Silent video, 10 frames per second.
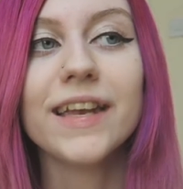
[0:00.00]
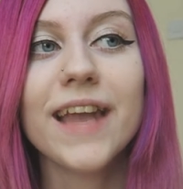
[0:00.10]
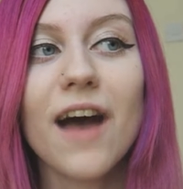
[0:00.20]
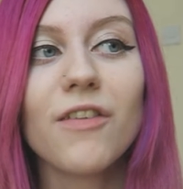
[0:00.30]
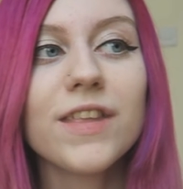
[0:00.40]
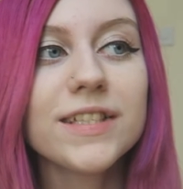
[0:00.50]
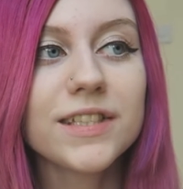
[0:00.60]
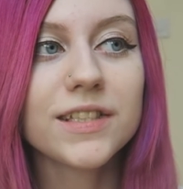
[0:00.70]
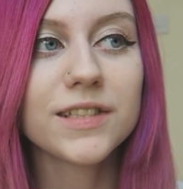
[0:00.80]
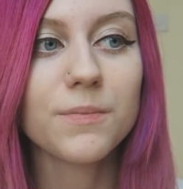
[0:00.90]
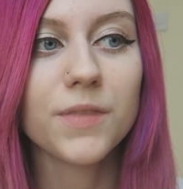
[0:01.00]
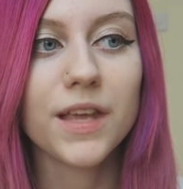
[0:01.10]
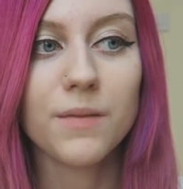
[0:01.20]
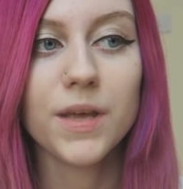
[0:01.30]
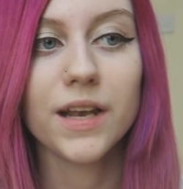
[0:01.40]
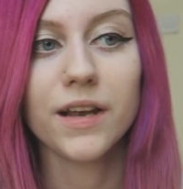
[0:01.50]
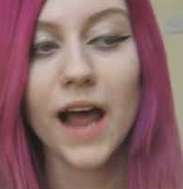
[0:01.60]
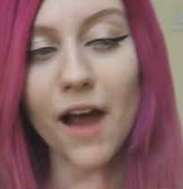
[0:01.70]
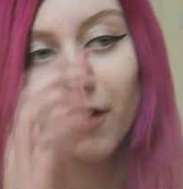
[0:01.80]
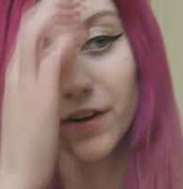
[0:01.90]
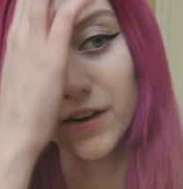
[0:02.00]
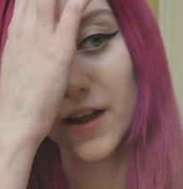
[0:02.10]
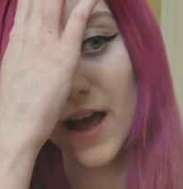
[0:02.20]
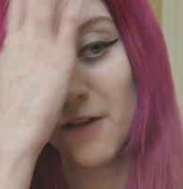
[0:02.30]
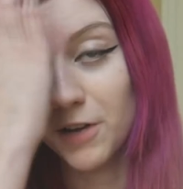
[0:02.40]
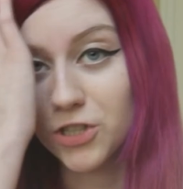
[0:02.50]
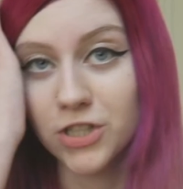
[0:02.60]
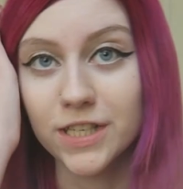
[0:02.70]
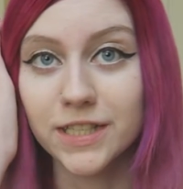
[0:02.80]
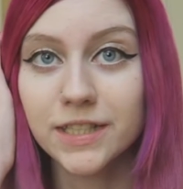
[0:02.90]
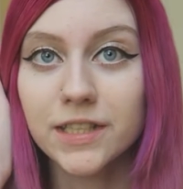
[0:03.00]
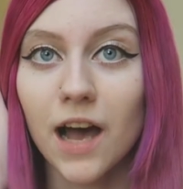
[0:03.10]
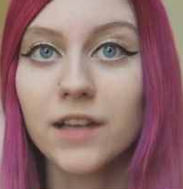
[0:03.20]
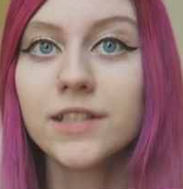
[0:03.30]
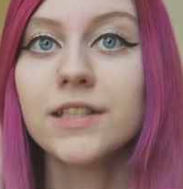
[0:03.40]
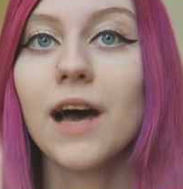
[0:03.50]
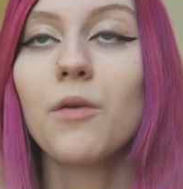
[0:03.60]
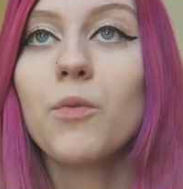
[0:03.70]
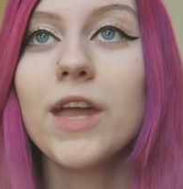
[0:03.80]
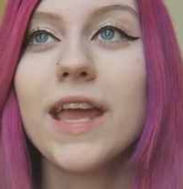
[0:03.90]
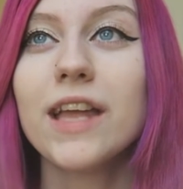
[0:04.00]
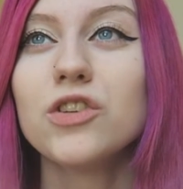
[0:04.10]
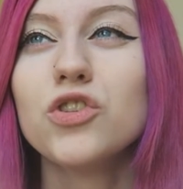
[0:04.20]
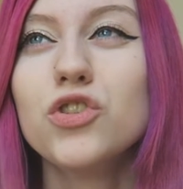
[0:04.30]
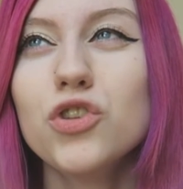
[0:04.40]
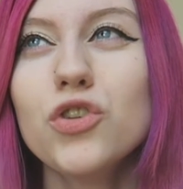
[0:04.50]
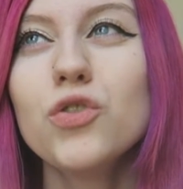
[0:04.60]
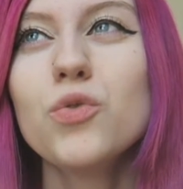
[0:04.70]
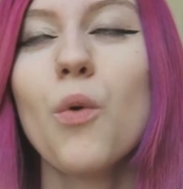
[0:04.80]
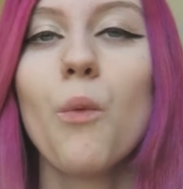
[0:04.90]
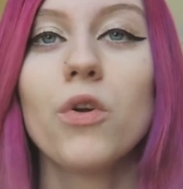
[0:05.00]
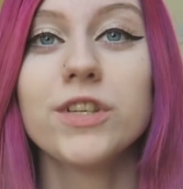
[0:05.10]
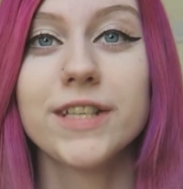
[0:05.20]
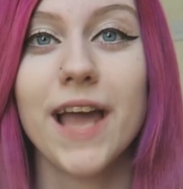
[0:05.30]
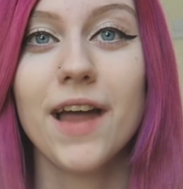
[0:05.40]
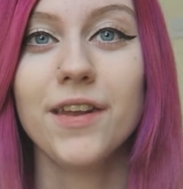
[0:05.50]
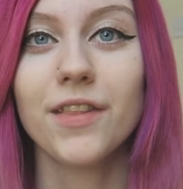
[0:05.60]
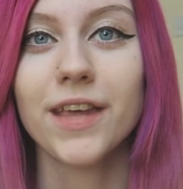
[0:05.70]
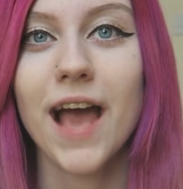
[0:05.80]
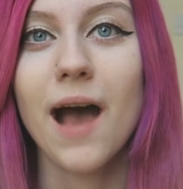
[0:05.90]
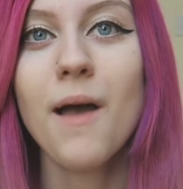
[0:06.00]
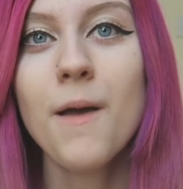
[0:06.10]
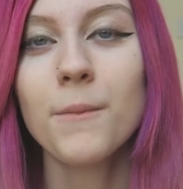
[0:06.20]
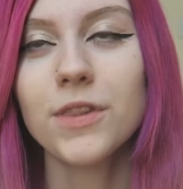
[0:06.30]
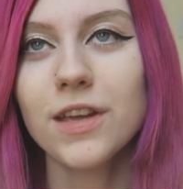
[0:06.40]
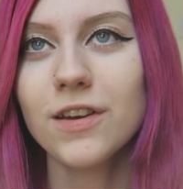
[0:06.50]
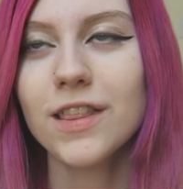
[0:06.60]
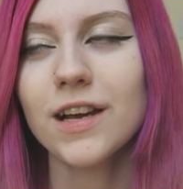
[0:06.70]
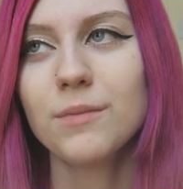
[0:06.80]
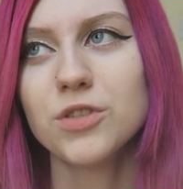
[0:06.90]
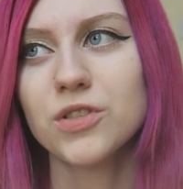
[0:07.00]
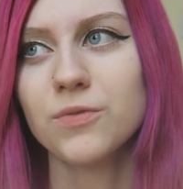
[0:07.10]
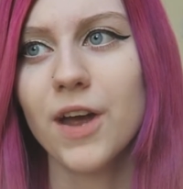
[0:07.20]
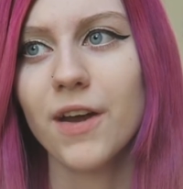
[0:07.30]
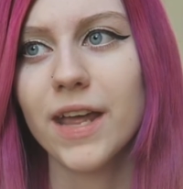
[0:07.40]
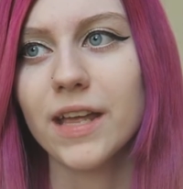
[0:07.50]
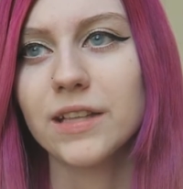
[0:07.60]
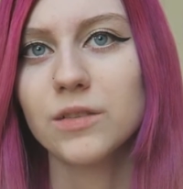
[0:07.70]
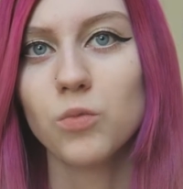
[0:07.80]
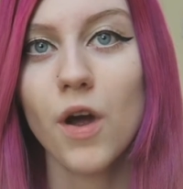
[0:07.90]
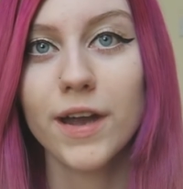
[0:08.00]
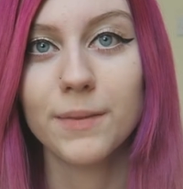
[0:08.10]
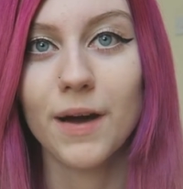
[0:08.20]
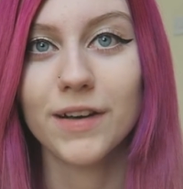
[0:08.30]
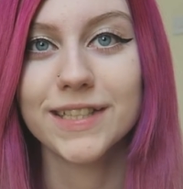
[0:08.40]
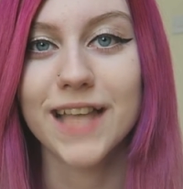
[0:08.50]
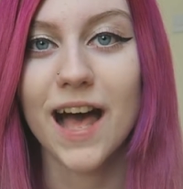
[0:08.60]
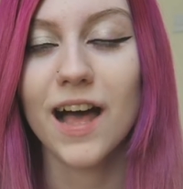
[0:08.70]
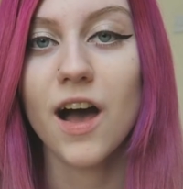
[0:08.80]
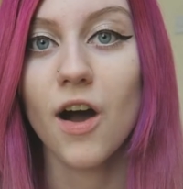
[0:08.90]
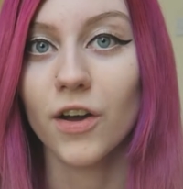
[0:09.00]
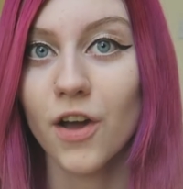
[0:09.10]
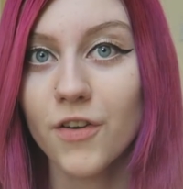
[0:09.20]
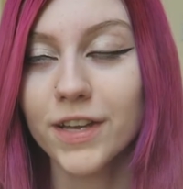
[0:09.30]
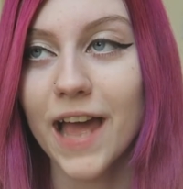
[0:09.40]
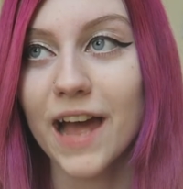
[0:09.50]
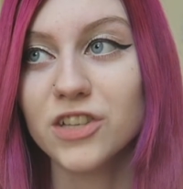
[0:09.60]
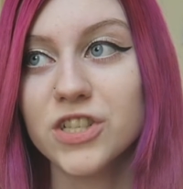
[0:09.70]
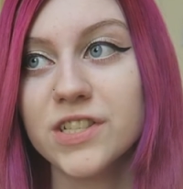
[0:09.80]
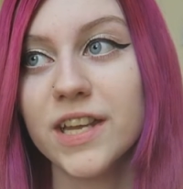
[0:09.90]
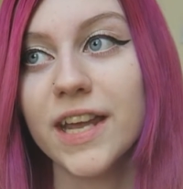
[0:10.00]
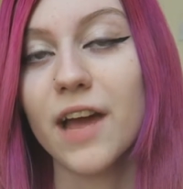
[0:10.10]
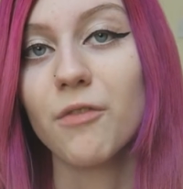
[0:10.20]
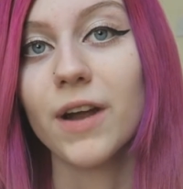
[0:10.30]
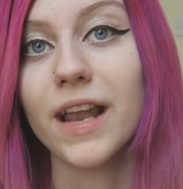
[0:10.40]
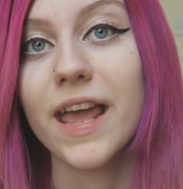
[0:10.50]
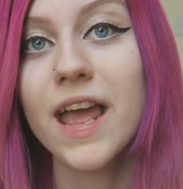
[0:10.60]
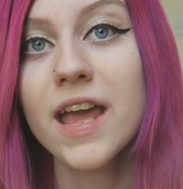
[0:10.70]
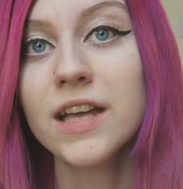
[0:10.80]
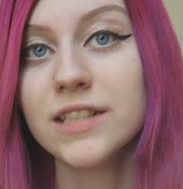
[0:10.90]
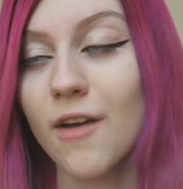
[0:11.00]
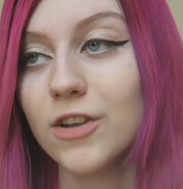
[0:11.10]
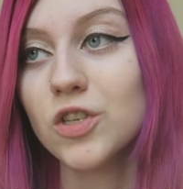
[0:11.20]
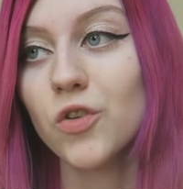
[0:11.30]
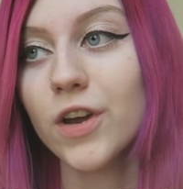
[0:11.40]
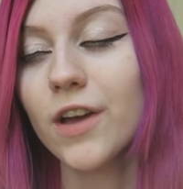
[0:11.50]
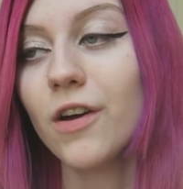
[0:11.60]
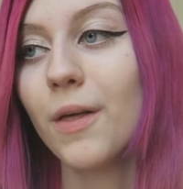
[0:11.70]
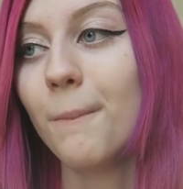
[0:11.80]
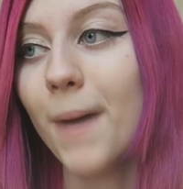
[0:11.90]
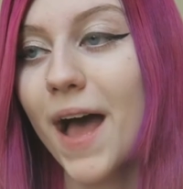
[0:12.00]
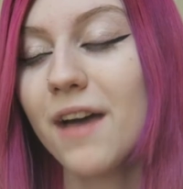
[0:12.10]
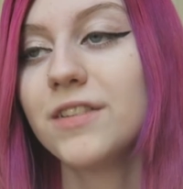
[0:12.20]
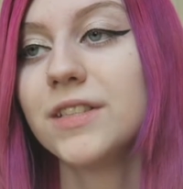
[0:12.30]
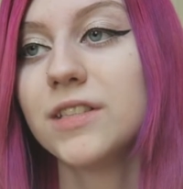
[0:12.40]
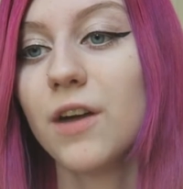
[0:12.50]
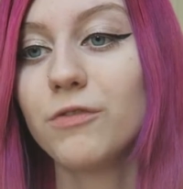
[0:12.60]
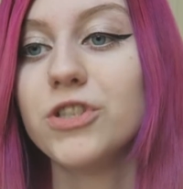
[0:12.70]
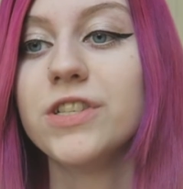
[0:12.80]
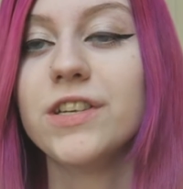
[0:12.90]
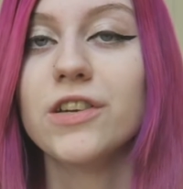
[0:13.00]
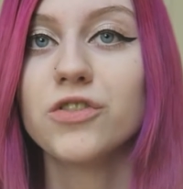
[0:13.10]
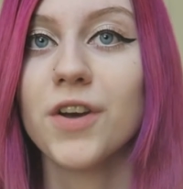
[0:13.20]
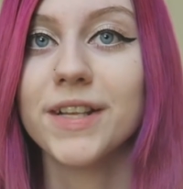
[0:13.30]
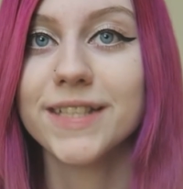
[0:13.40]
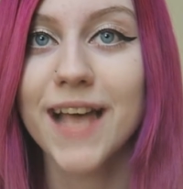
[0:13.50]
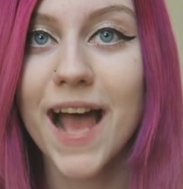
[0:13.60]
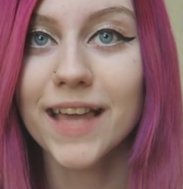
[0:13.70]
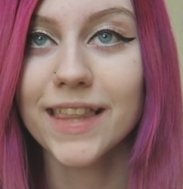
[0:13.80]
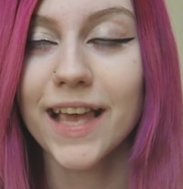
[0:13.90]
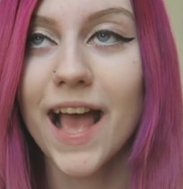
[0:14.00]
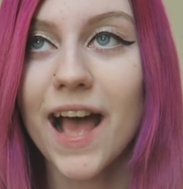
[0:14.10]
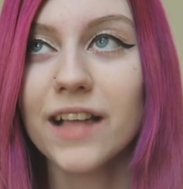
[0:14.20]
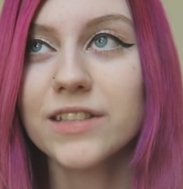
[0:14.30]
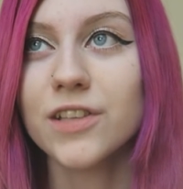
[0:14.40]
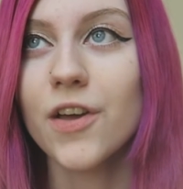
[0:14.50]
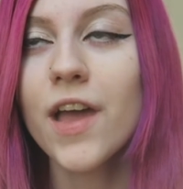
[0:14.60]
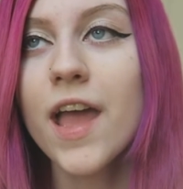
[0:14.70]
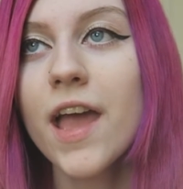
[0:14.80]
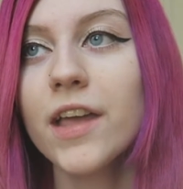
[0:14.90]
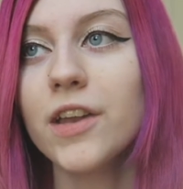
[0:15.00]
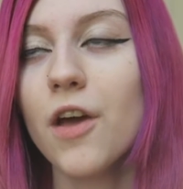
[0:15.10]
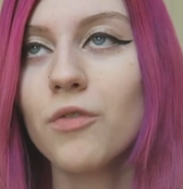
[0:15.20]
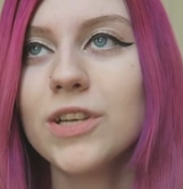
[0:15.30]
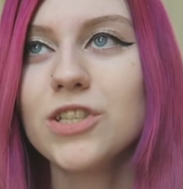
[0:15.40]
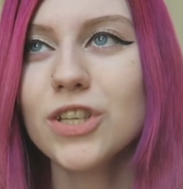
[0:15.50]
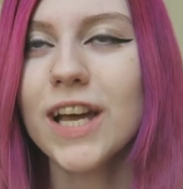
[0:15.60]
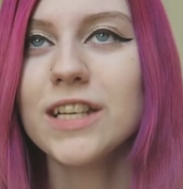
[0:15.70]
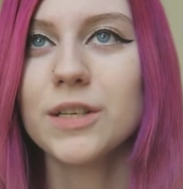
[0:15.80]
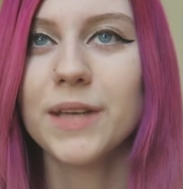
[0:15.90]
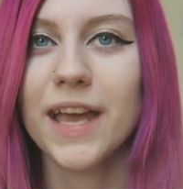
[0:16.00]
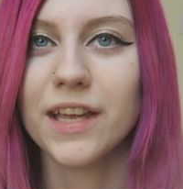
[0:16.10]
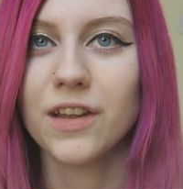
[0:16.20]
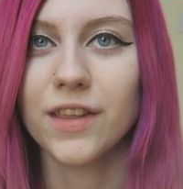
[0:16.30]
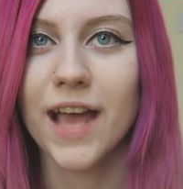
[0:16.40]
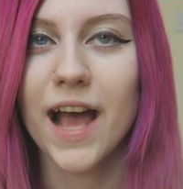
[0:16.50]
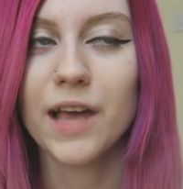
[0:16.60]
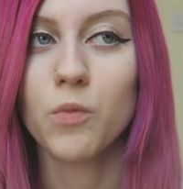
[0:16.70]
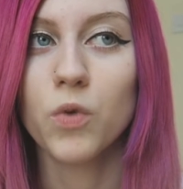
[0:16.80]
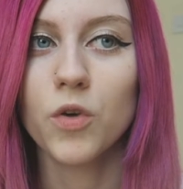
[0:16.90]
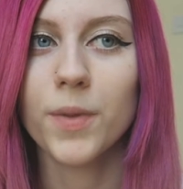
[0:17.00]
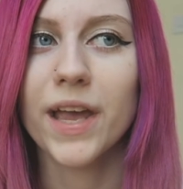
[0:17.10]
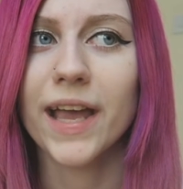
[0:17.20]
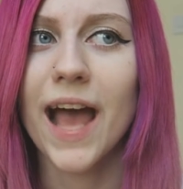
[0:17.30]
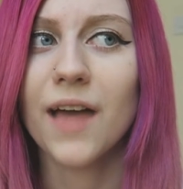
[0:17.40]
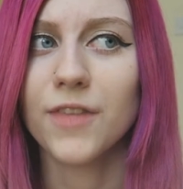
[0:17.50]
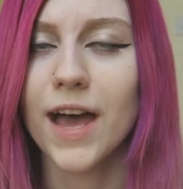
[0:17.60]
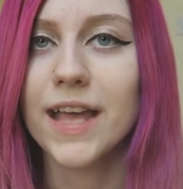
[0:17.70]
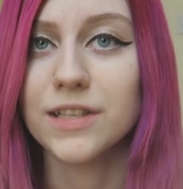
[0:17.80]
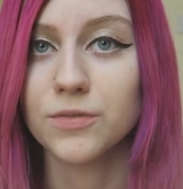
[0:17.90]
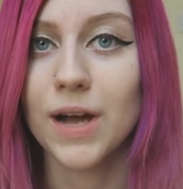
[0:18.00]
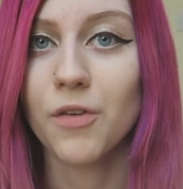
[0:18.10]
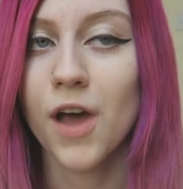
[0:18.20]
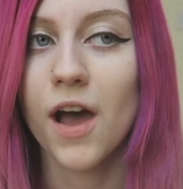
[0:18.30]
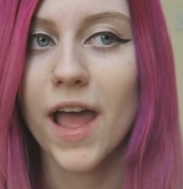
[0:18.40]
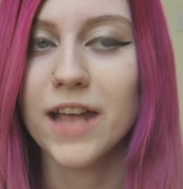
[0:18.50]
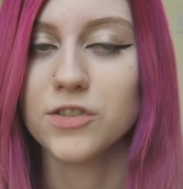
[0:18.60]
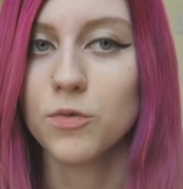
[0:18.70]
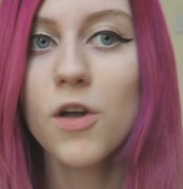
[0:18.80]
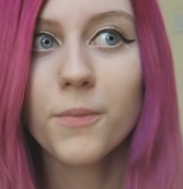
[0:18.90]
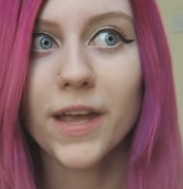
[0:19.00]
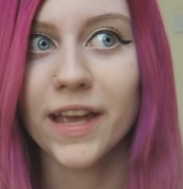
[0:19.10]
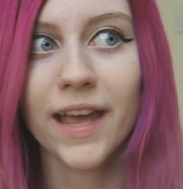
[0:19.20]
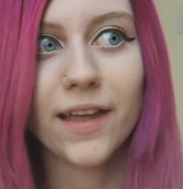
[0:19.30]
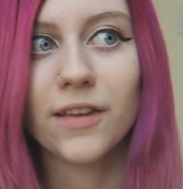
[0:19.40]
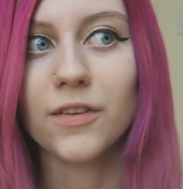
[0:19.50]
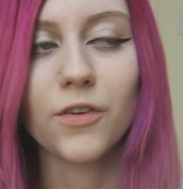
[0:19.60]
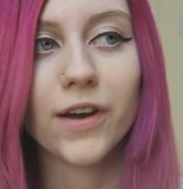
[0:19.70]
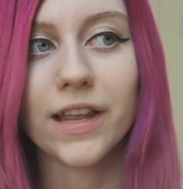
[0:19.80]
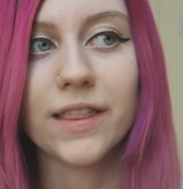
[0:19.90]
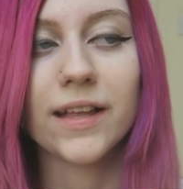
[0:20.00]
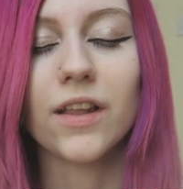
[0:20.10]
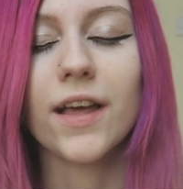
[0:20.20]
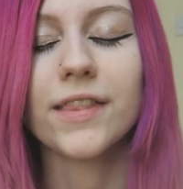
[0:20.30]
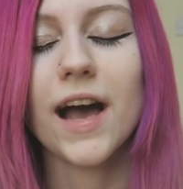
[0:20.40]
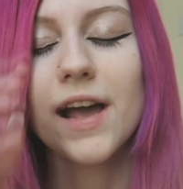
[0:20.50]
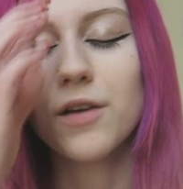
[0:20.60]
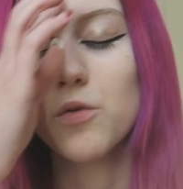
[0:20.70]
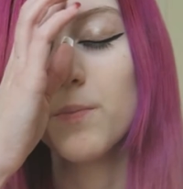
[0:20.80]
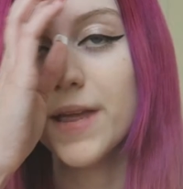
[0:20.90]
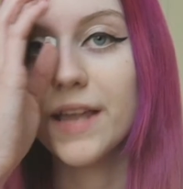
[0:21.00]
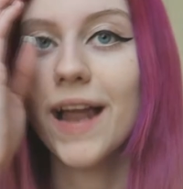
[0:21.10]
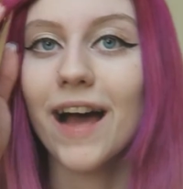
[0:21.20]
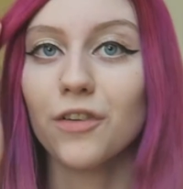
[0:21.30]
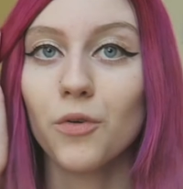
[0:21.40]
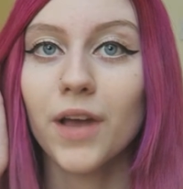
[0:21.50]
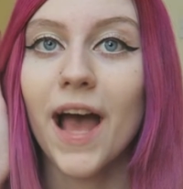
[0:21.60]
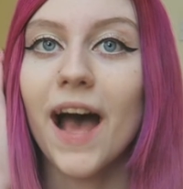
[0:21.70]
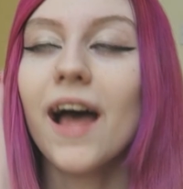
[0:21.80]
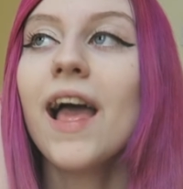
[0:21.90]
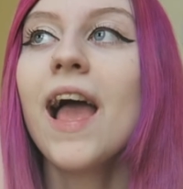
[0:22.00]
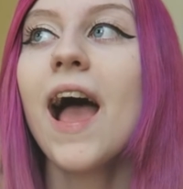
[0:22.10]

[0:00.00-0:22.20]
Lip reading: Now, this is something me and Aaron have actually discussed, that we do want to get another cat, but the only thing I'm just very worried about is that our current cat, she's going to get really territorial and mad and stuff, and she's going to try and attack the cat. So, you know, if we do end up getting another cat, it will be a cat that is around her age. It won't be a kitten or anything like that. It will be an adult cat.